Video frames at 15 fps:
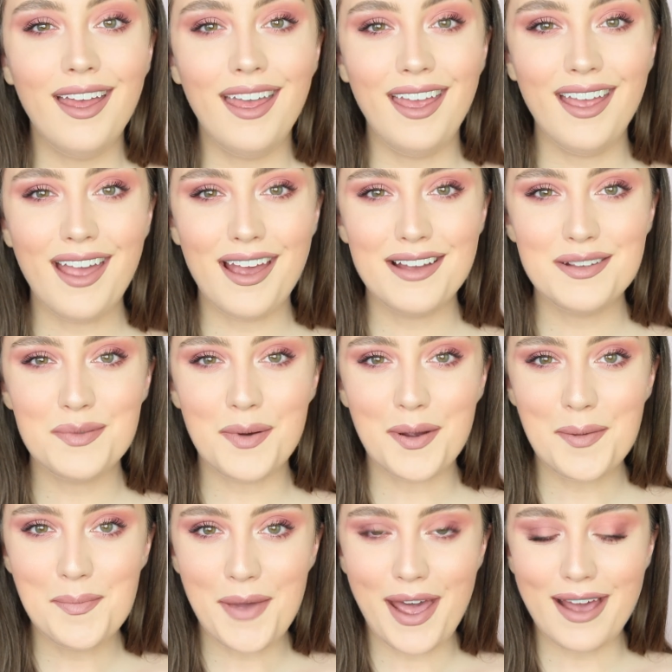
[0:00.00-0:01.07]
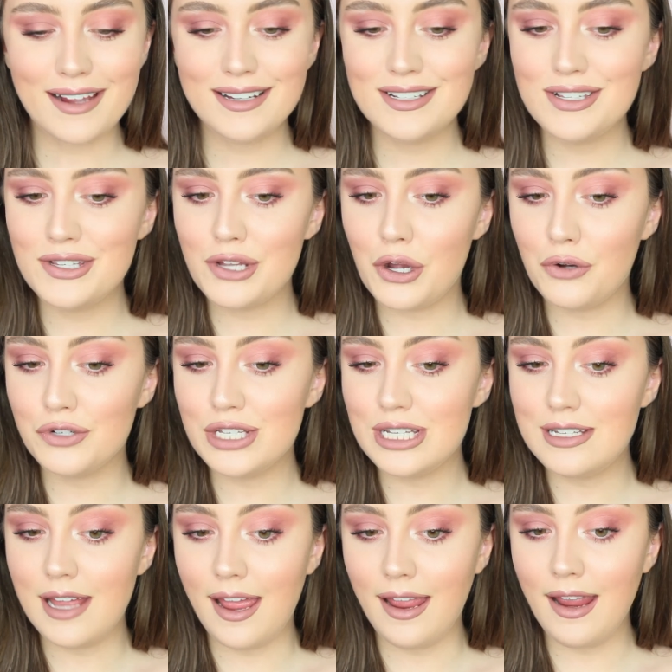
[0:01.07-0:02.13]
Hey guys, welcome back. So
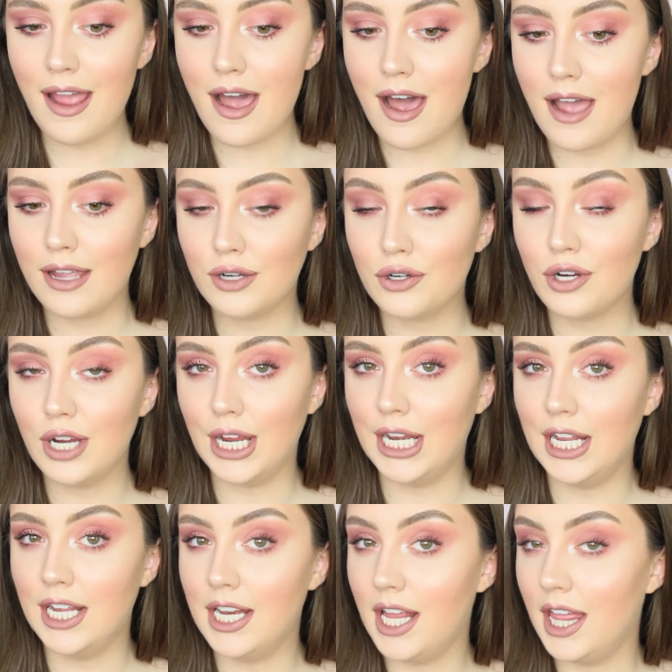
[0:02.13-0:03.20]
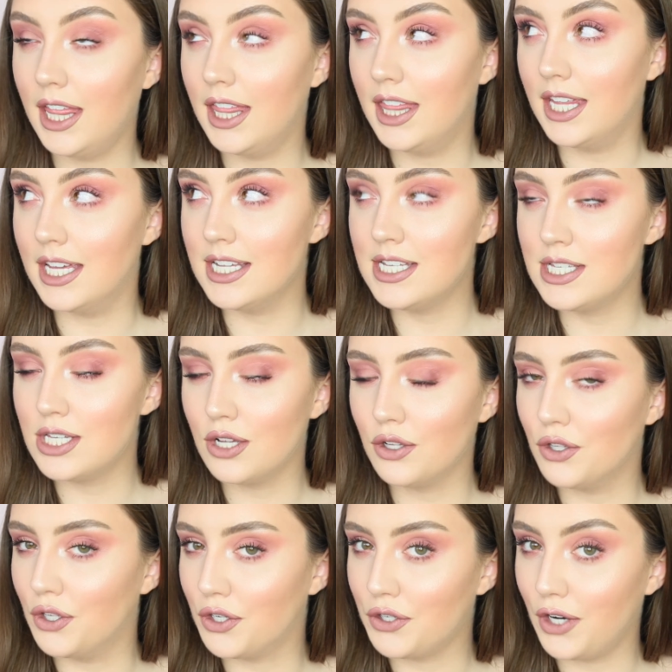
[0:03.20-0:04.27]
today I created this
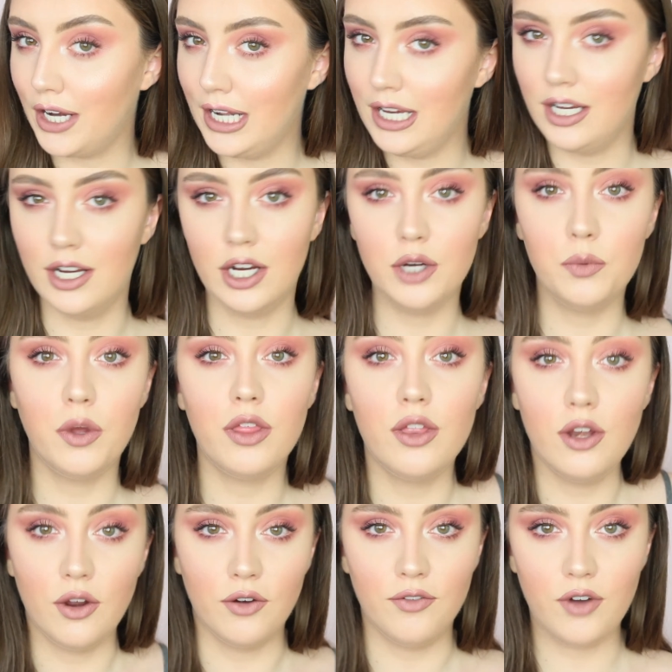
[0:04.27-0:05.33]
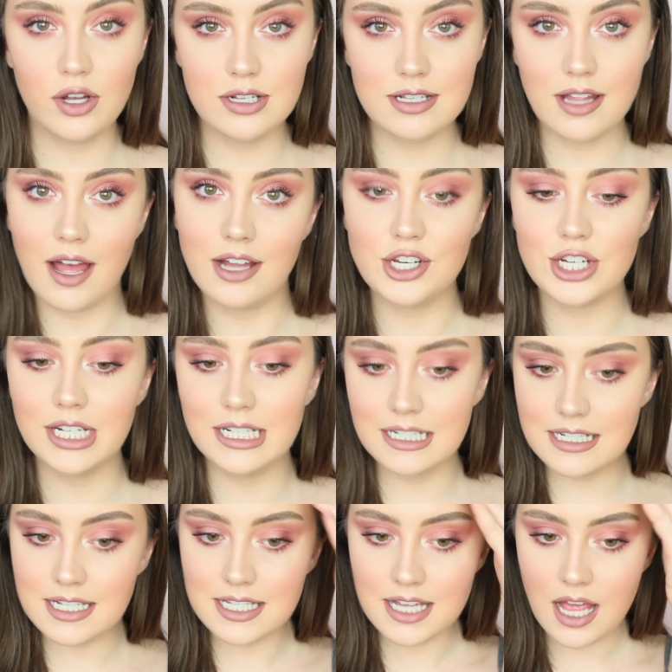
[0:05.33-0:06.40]
look right here with no false
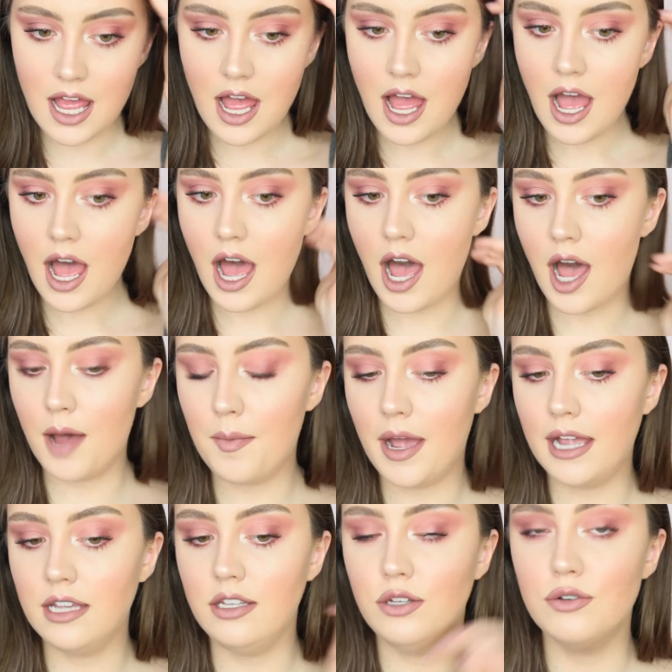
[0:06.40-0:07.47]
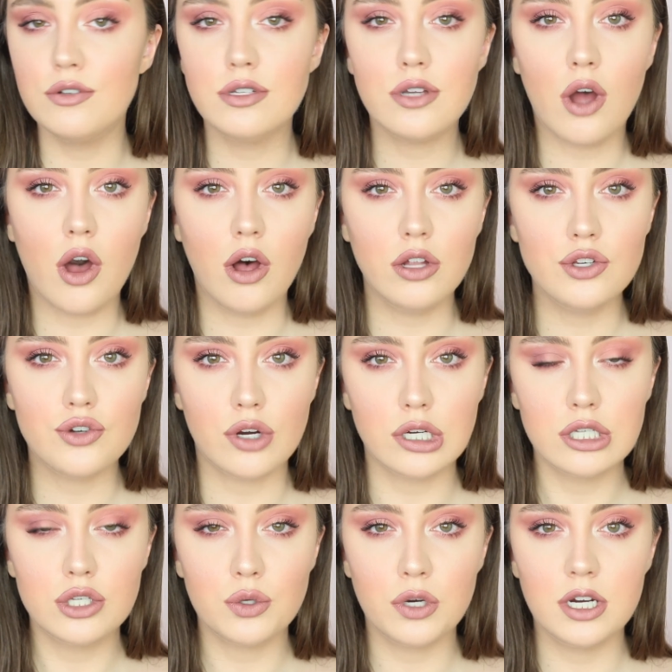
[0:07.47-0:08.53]
lashes. I used all
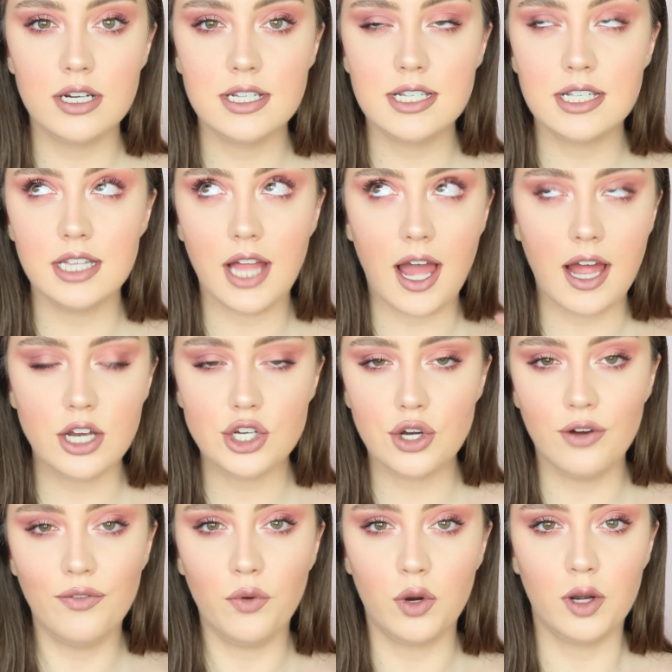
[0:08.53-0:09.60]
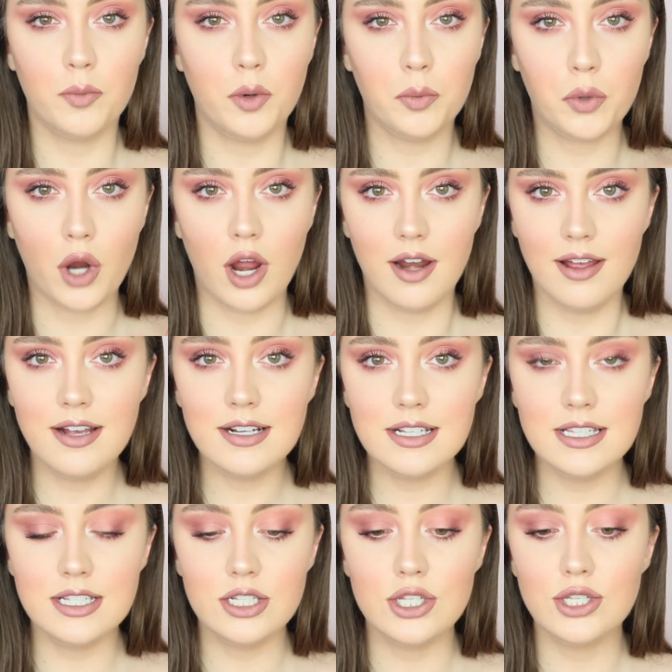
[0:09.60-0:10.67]
drugstore slash affordable
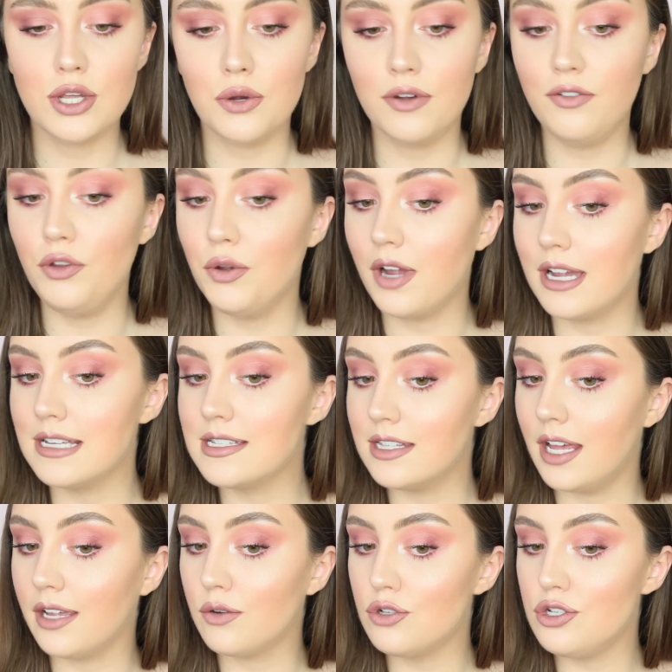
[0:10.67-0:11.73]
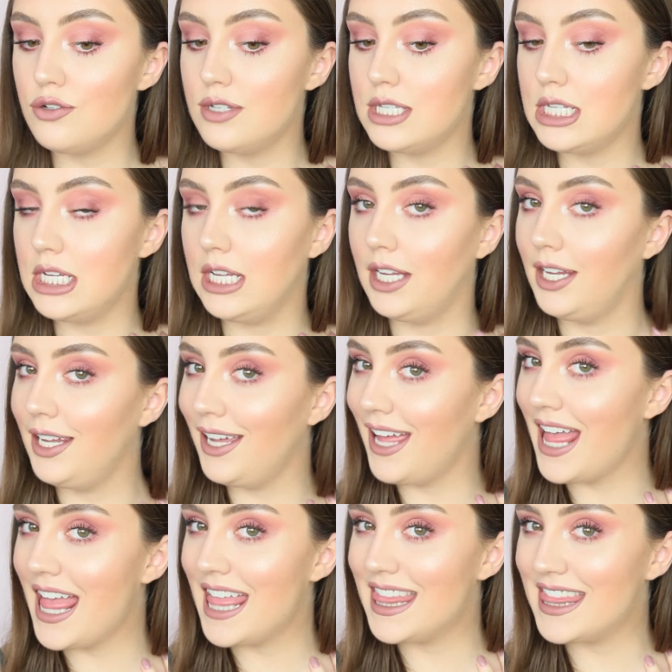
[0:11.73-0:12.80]
products, and so if you guys like what you see,
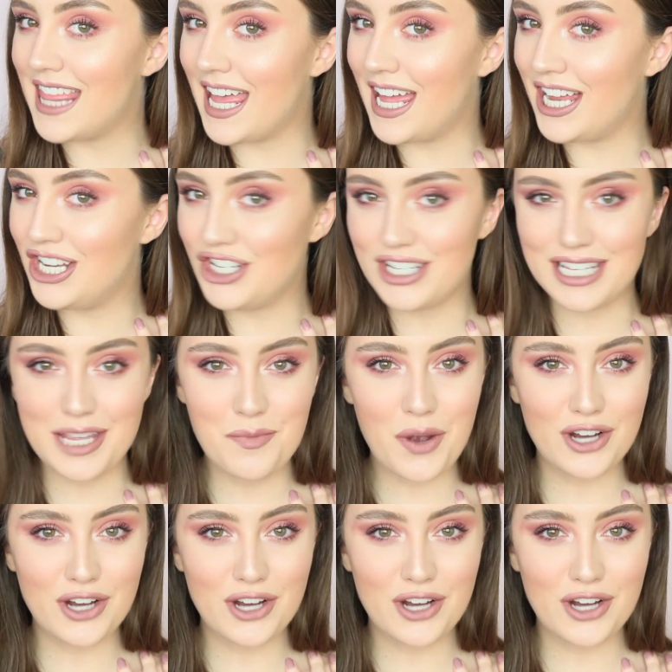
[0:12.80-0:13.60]
then just keep